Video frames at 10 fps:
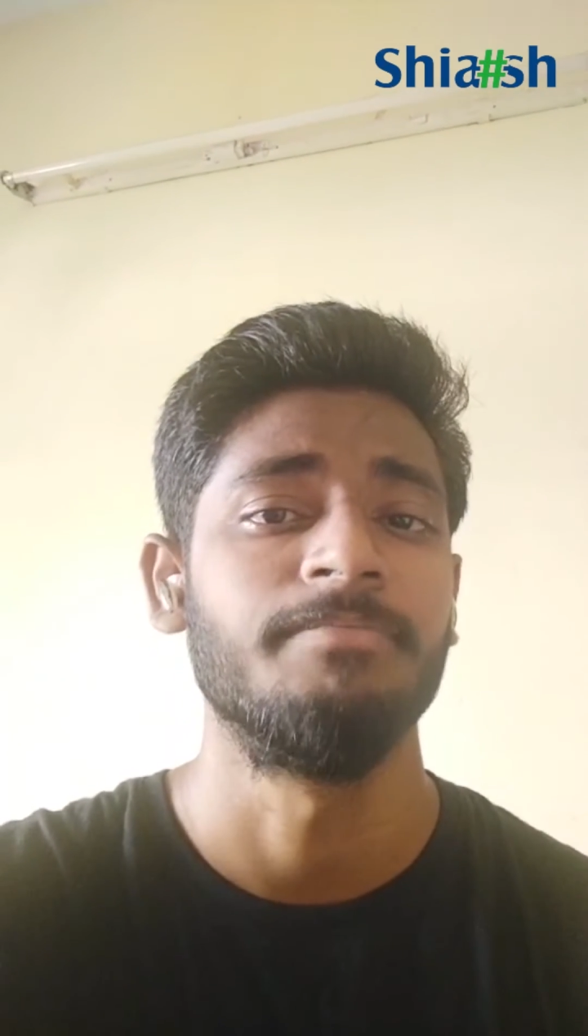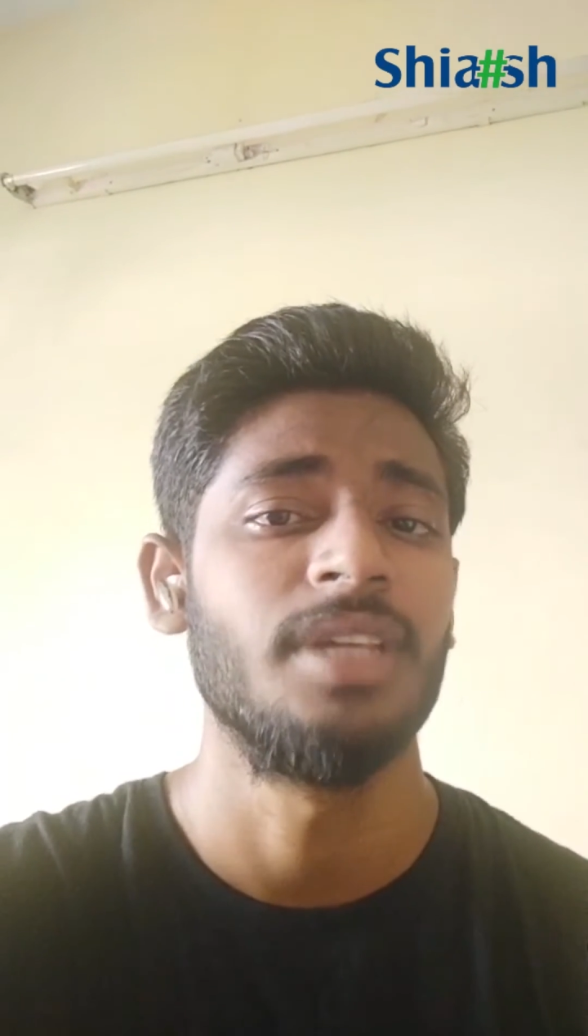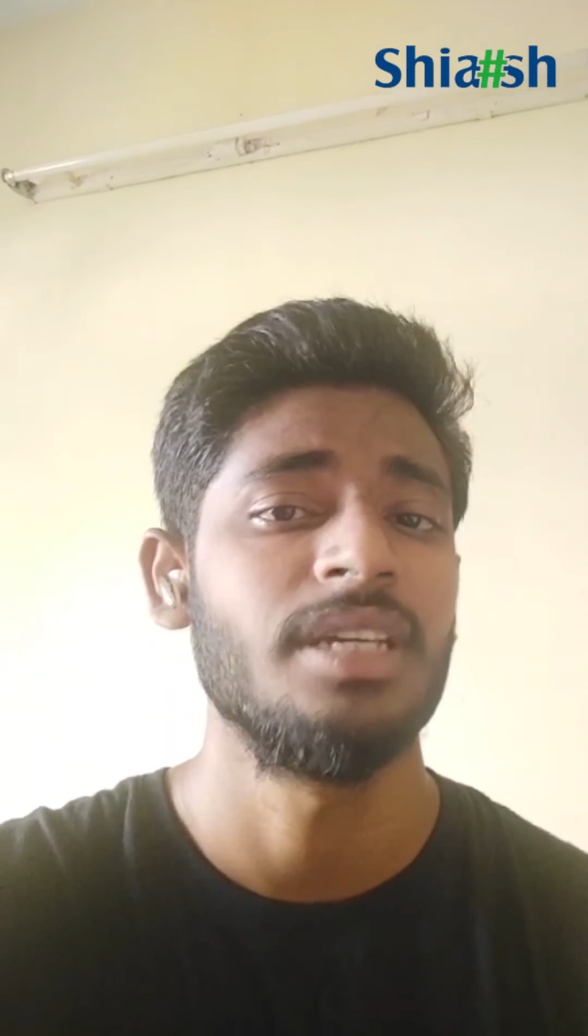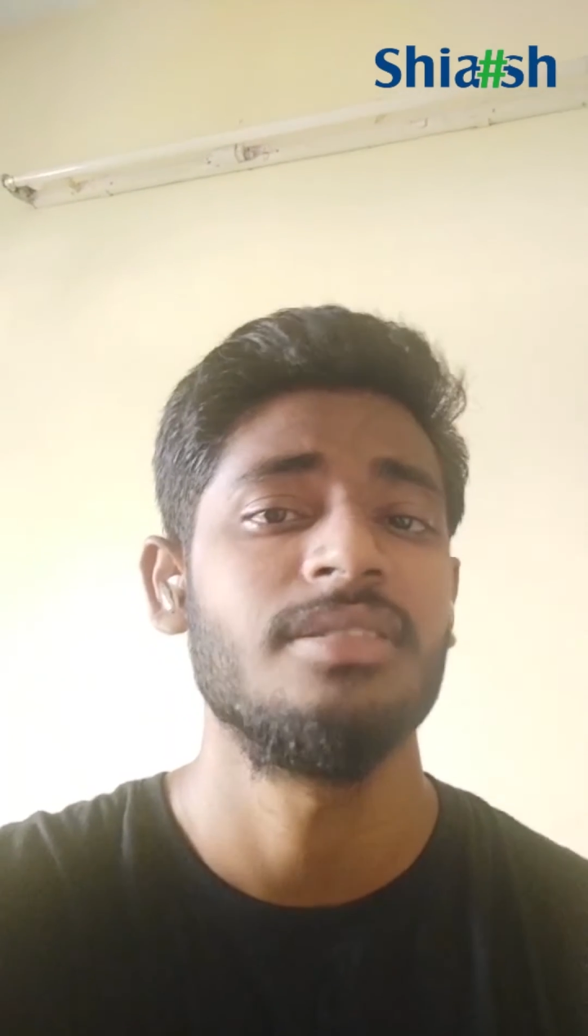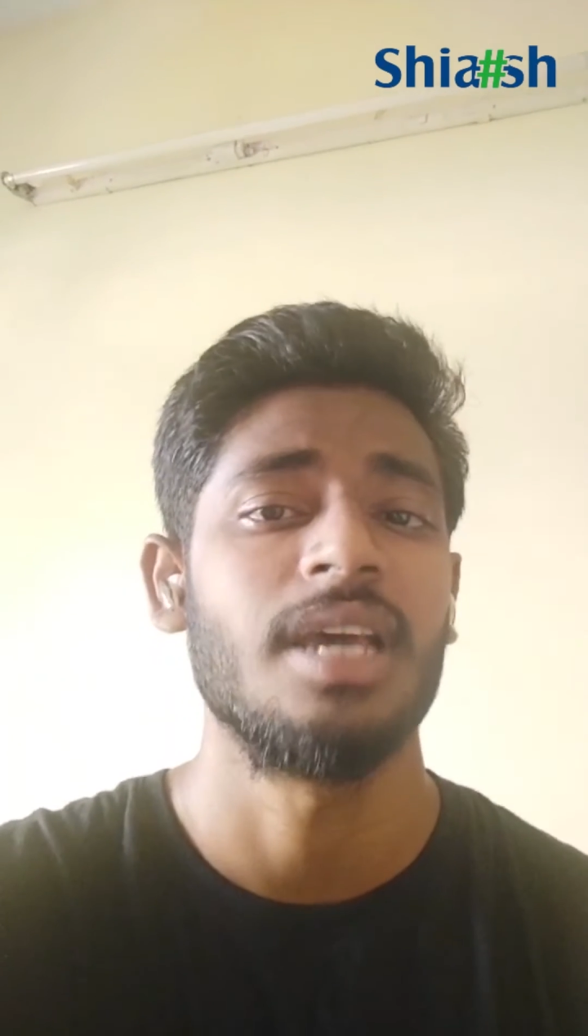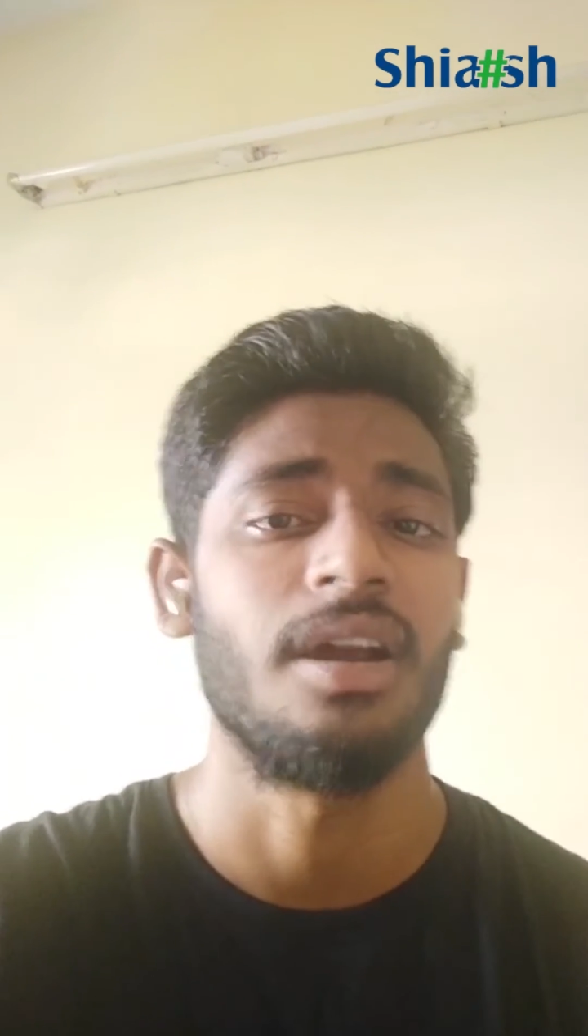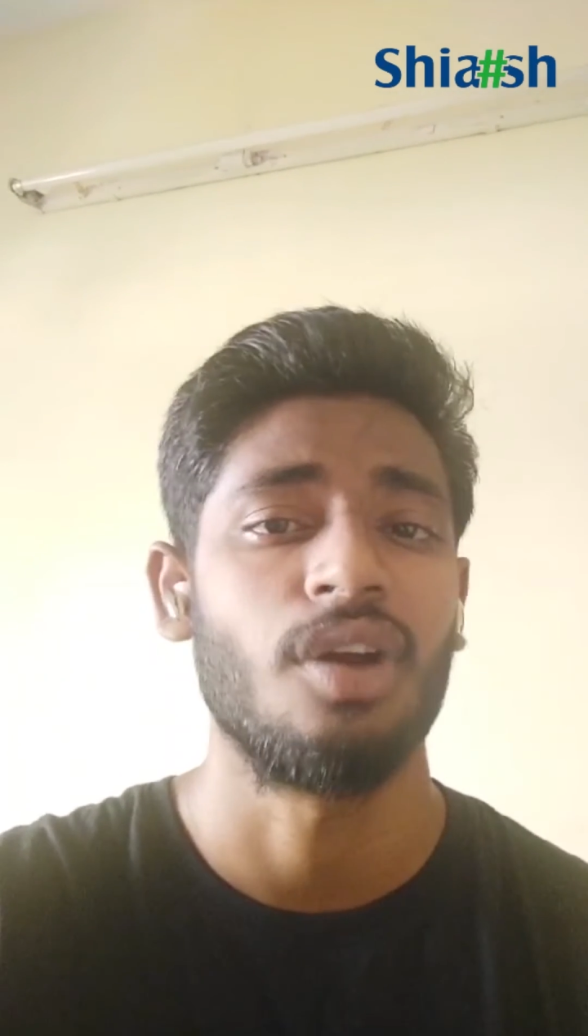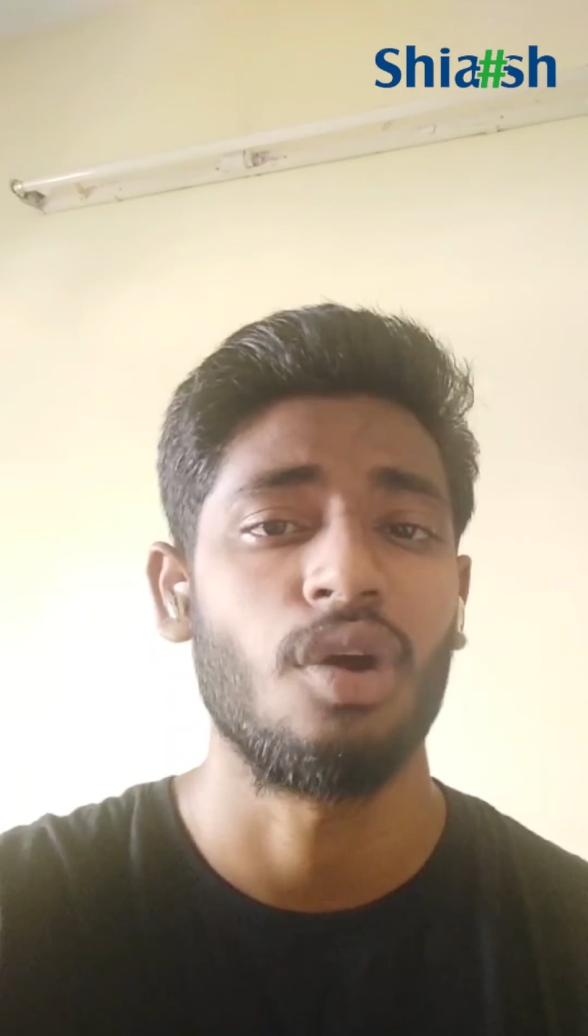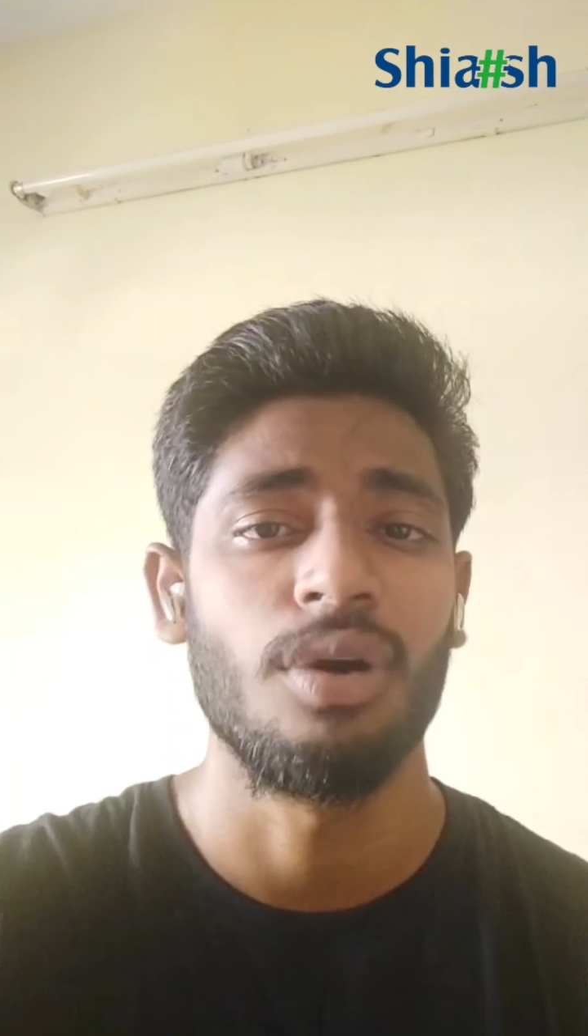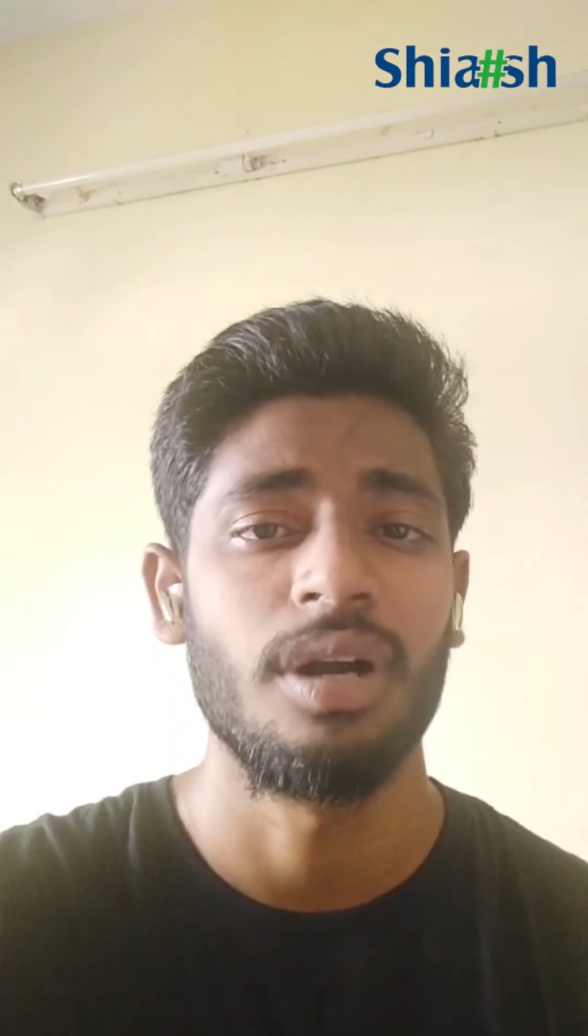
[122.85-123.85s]
things they are
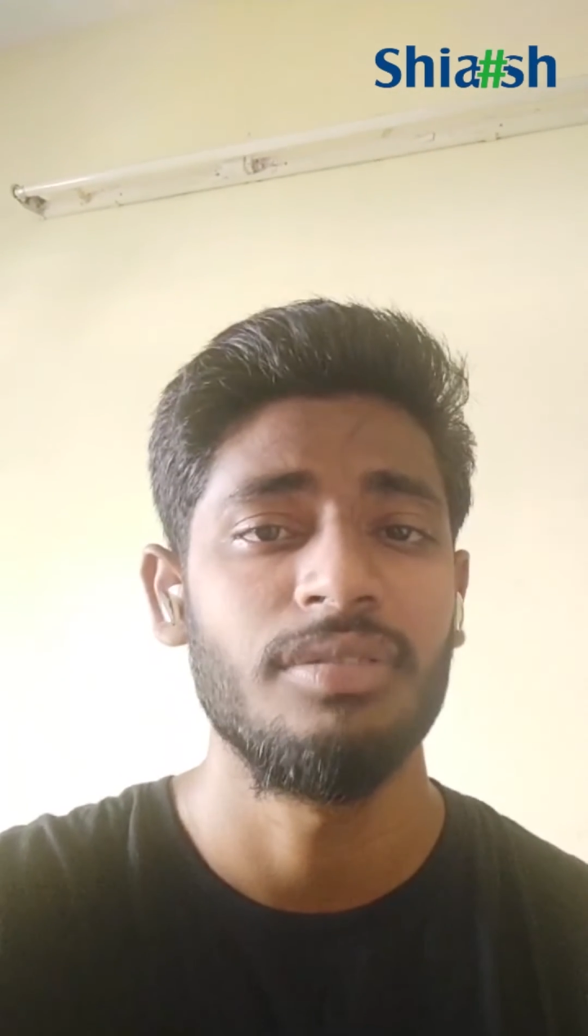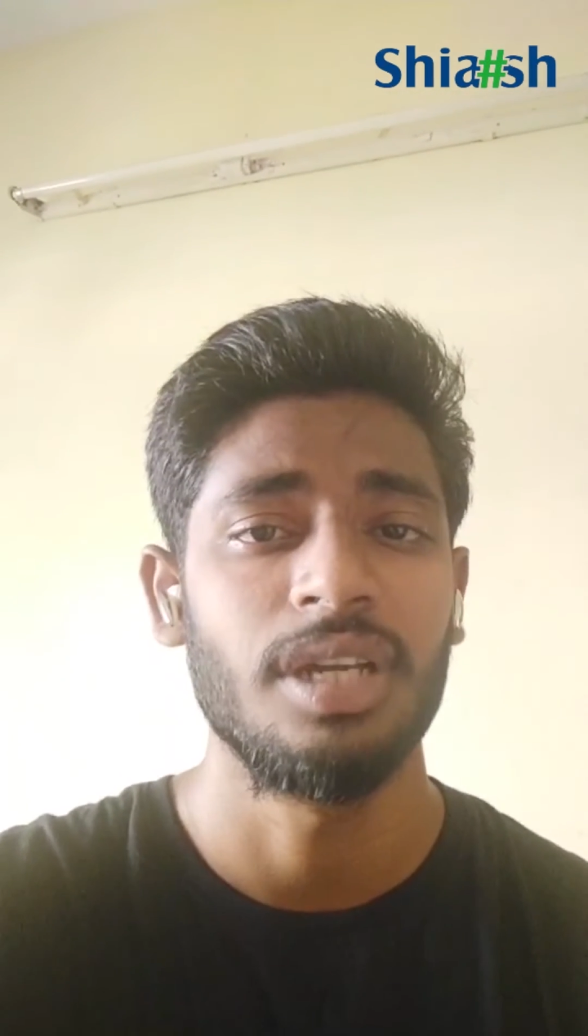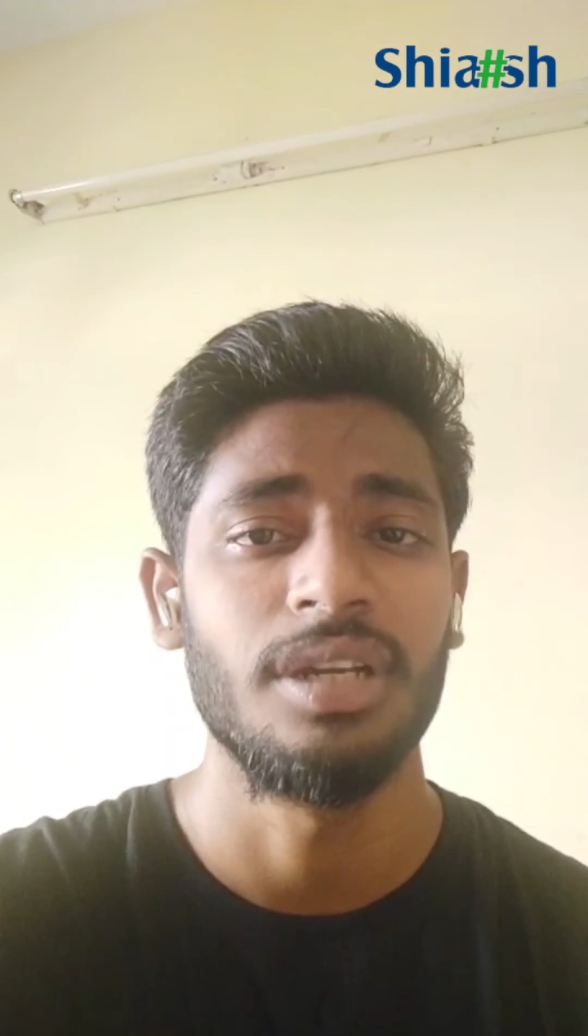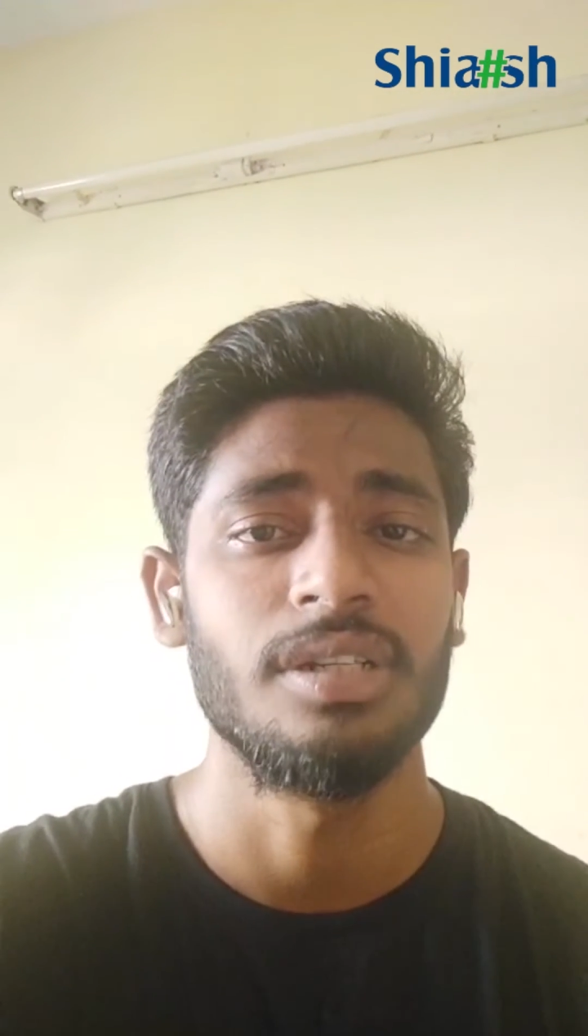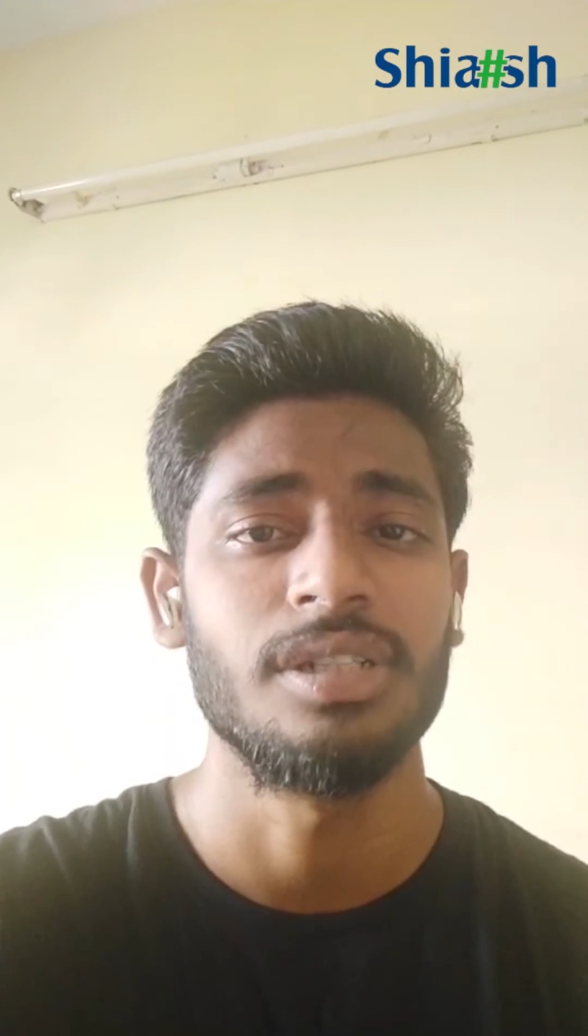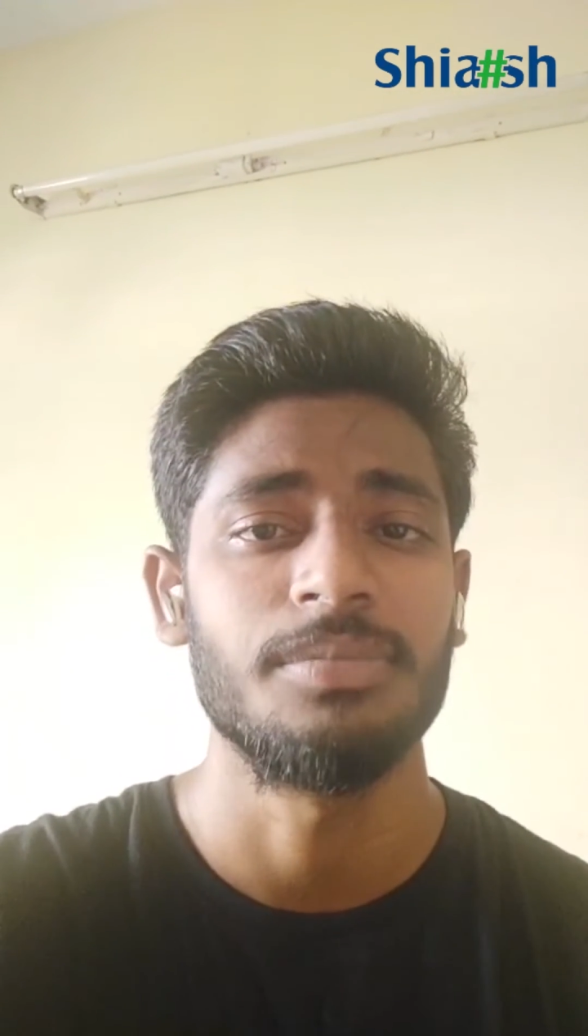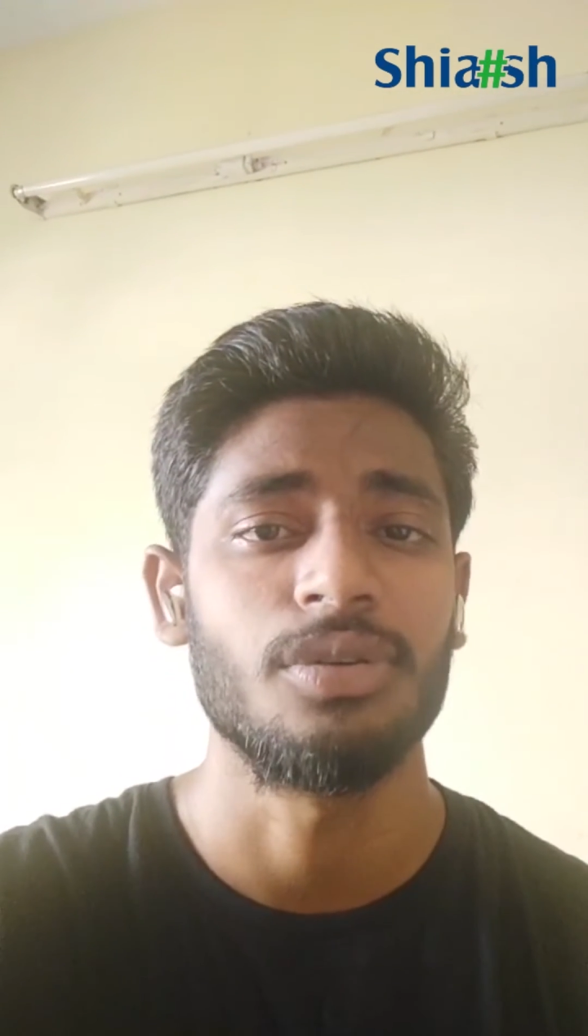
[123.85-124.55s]
covered in the internship.